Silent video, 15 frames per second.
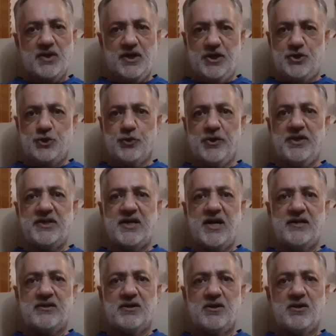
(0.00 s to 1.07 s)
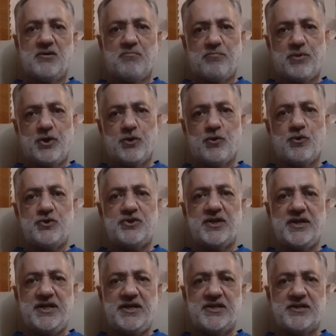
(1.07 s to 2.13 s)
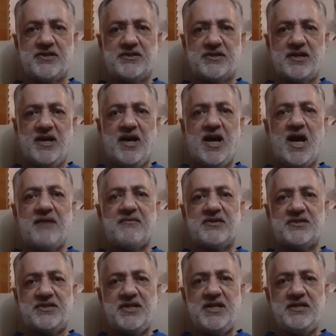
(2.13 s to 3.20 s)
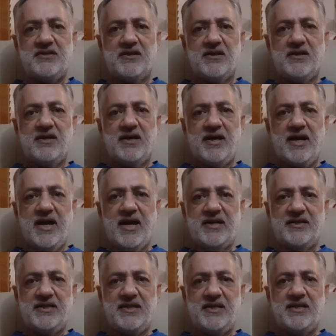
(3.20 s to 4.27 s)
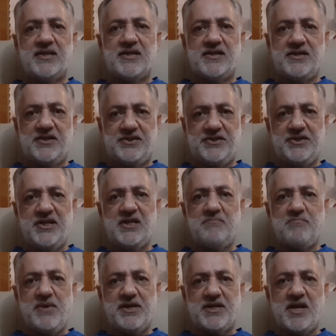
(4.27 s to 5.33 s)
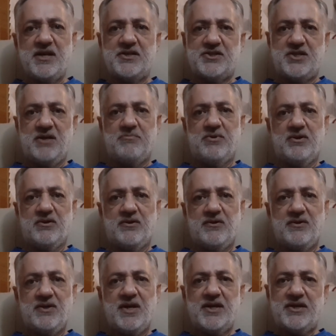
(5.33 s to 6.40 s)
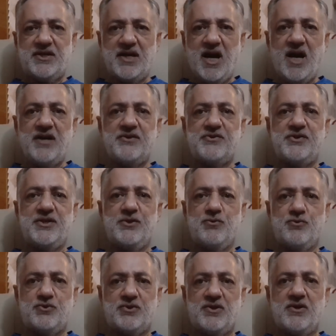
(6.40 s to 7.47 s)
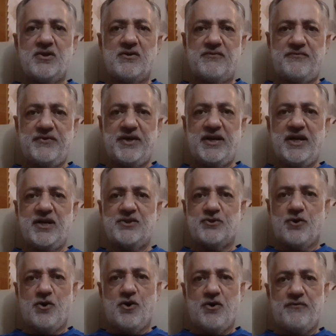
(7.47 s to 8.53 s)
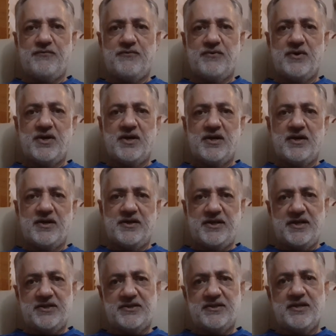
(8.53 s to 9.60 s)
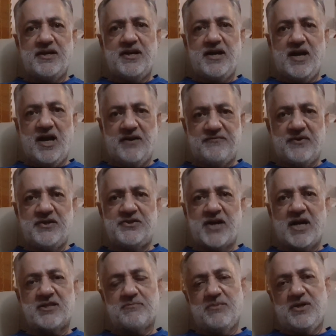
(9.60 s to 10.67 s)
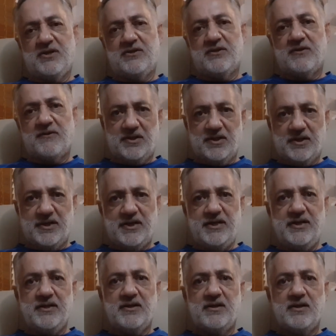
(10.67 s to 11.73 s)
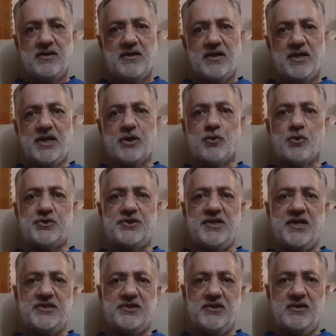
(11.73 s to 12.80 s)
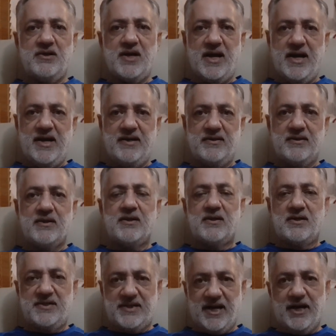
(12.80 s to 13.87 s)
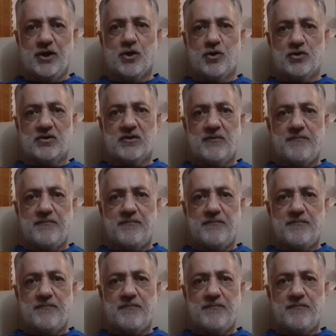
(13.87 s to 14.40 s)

Ensuring that Baloch leaders have a seat at the decision-making table can reduce feelings of disenfranchisement. Third, negotiation and dialogue.